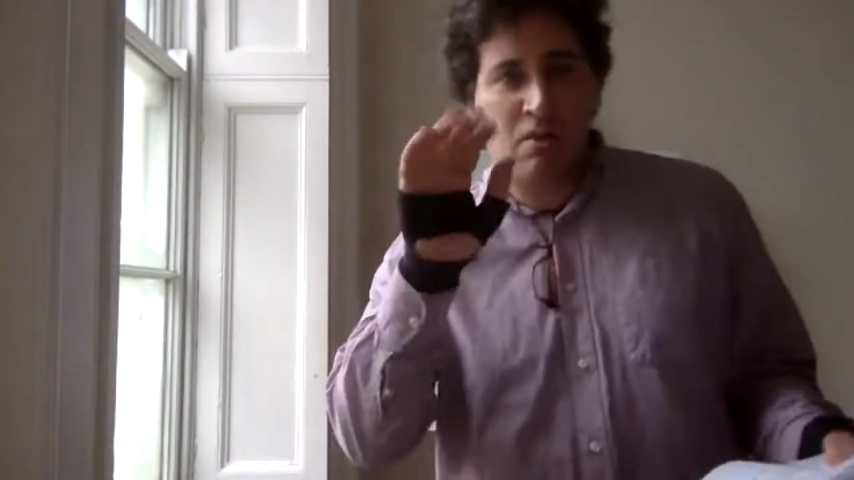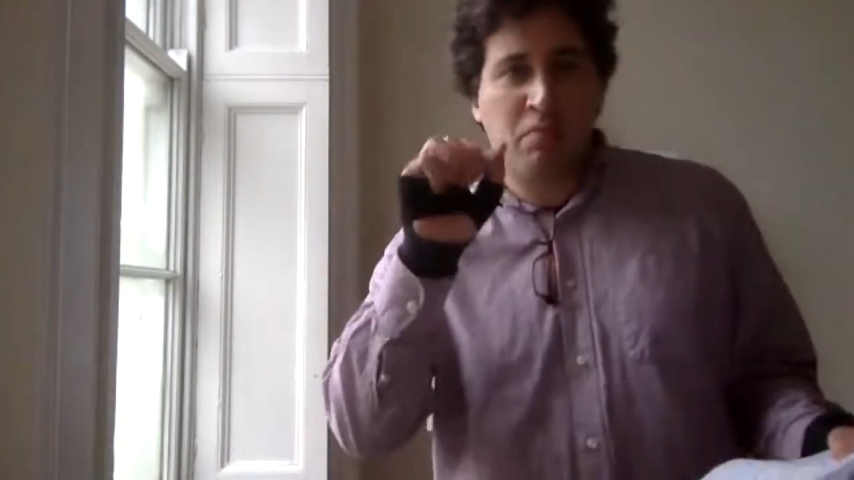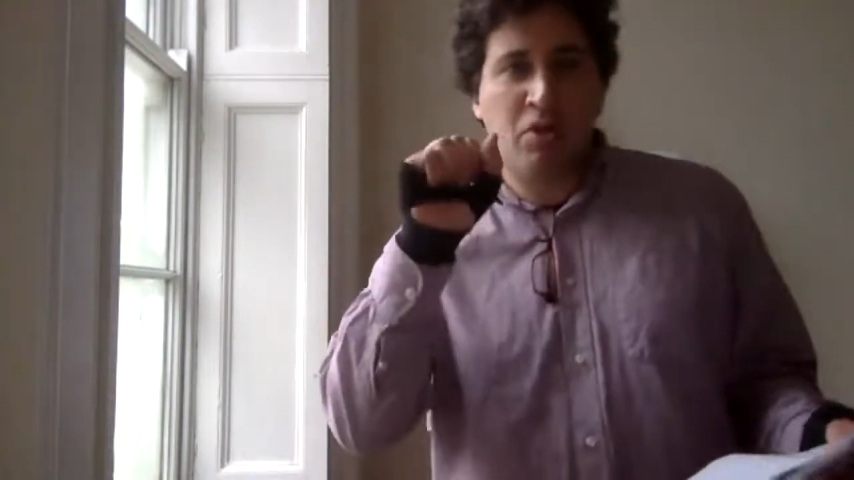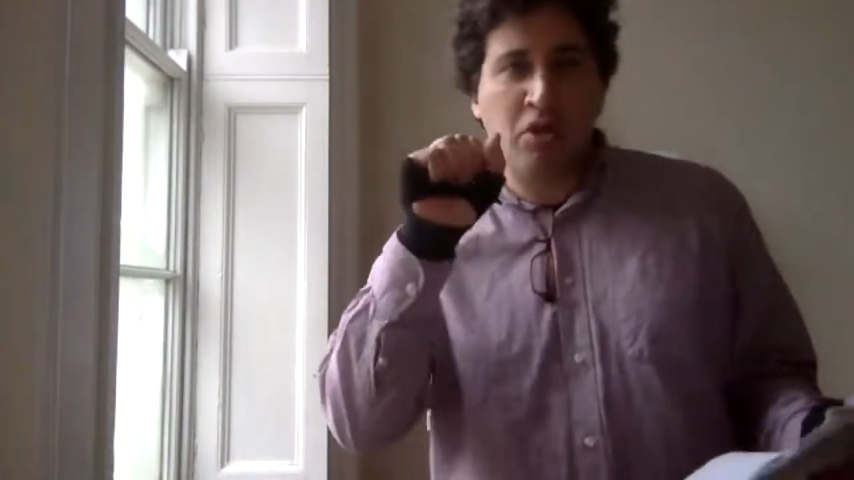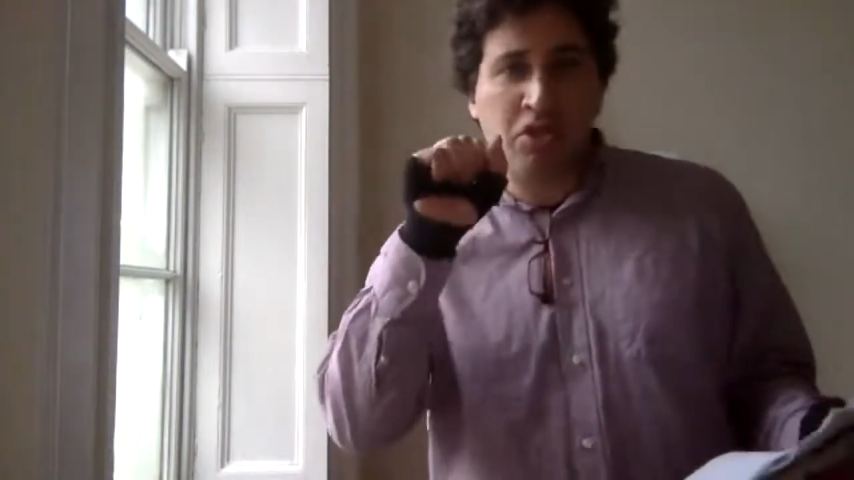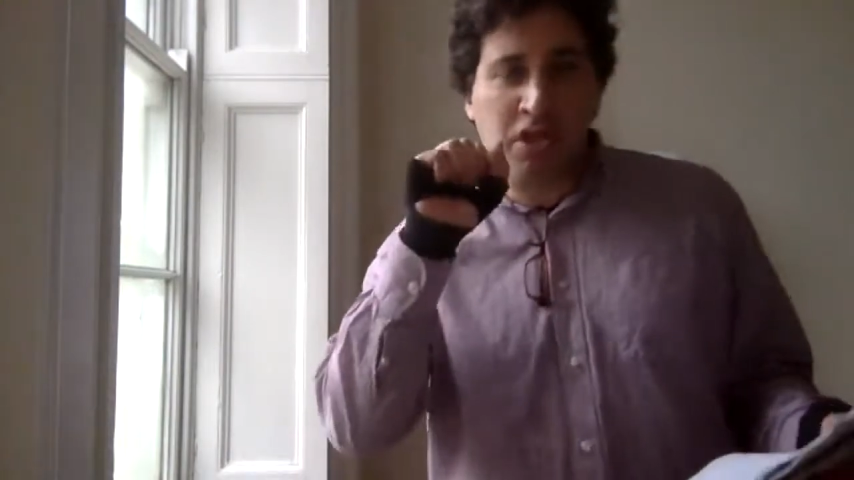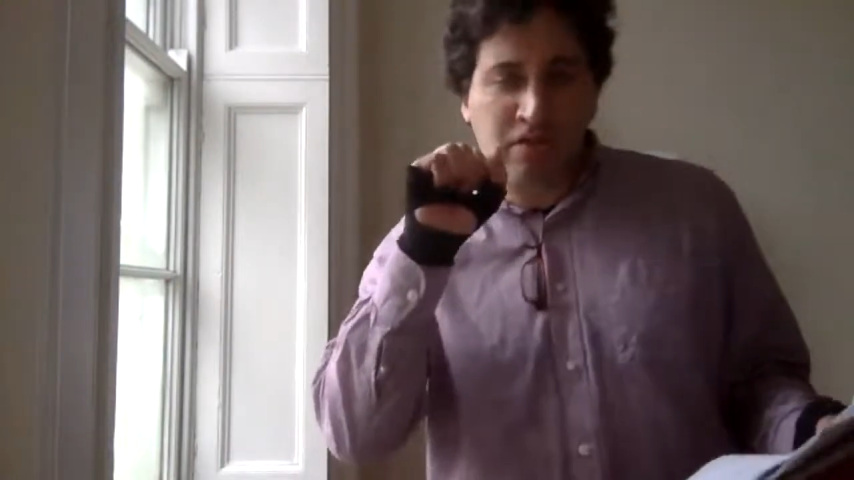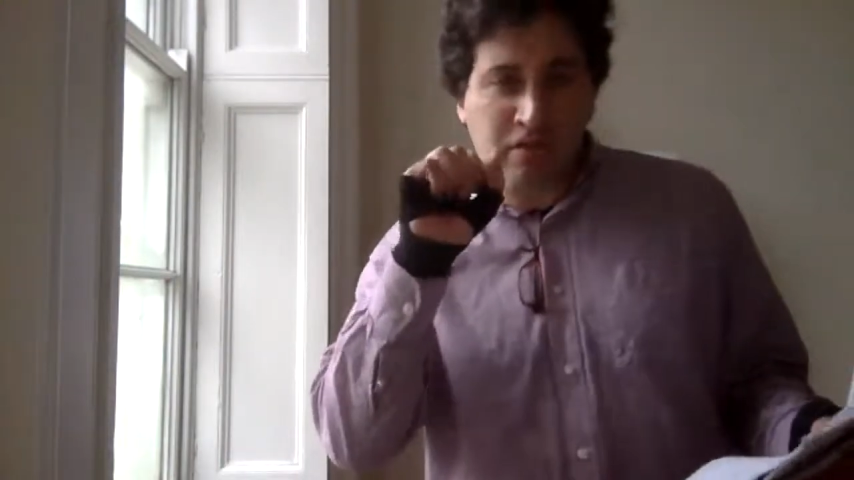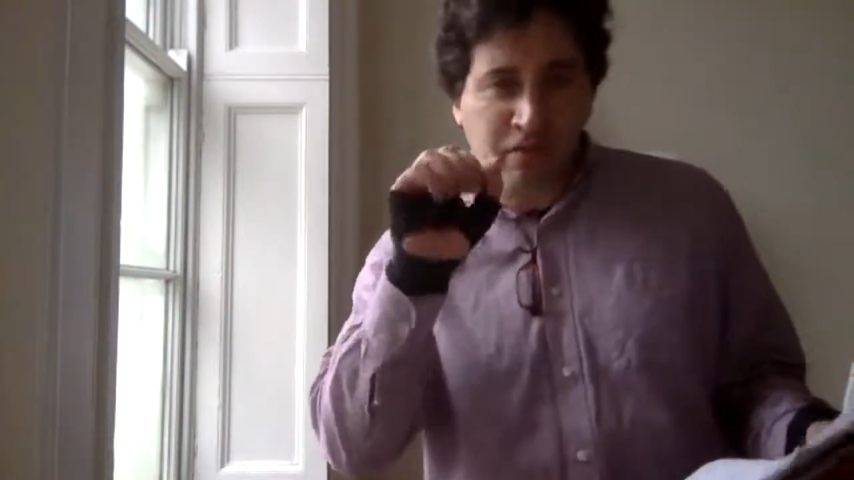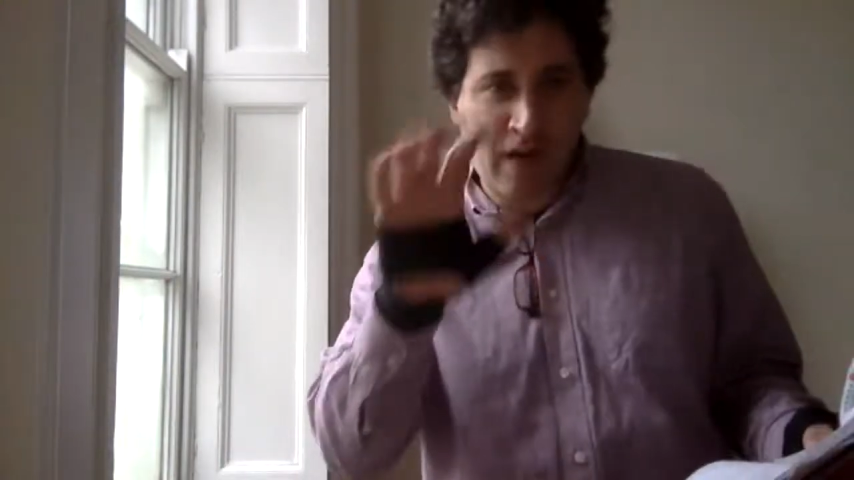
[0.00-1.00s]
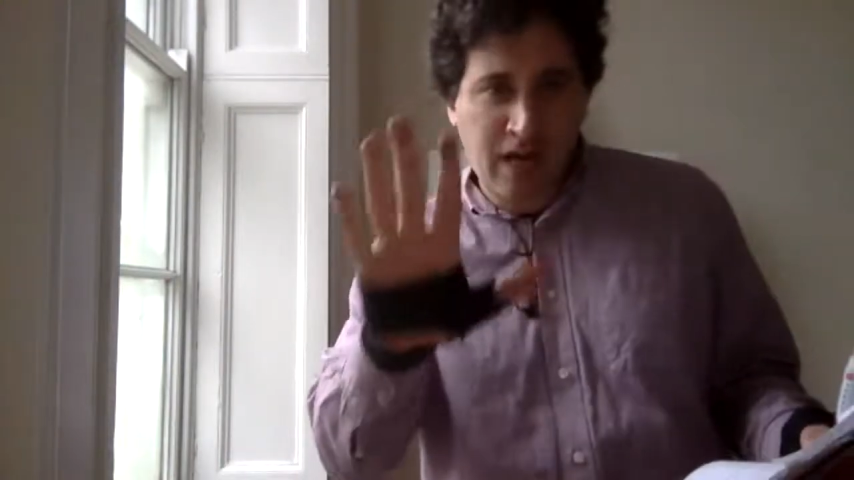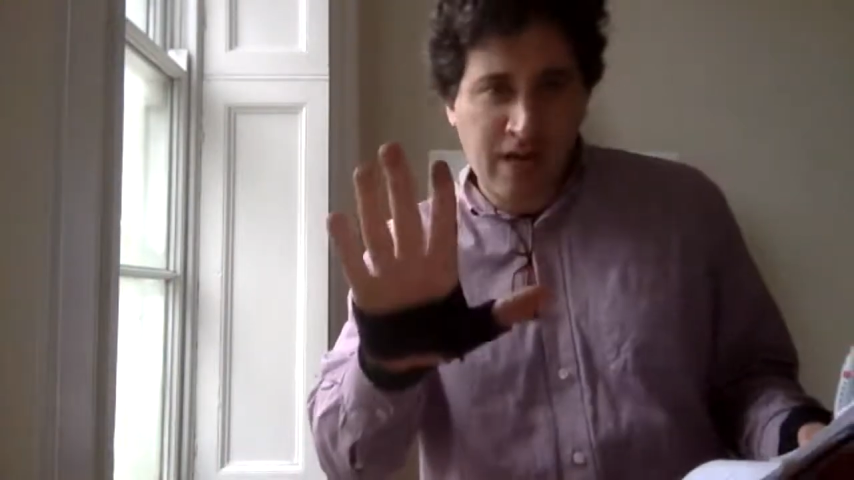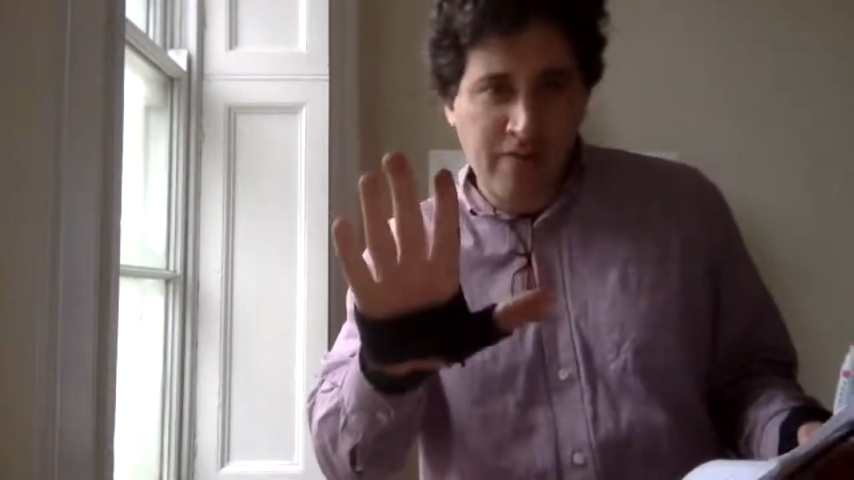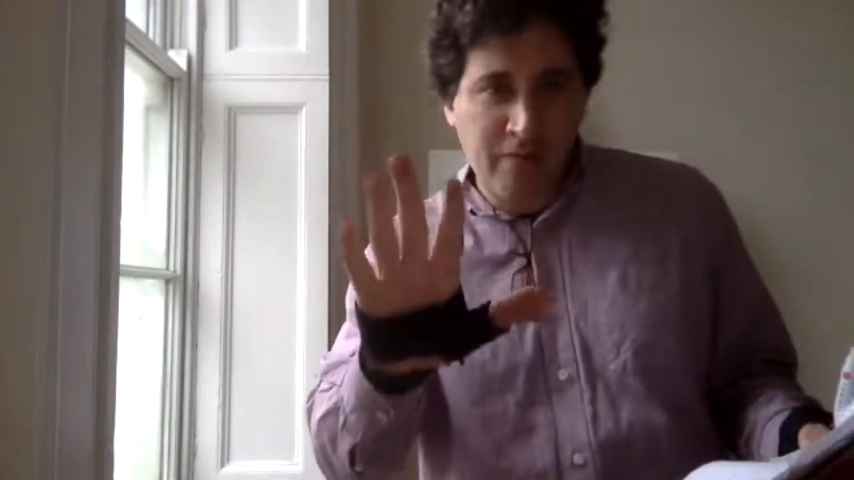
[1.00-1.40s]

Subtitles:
because he gets 5,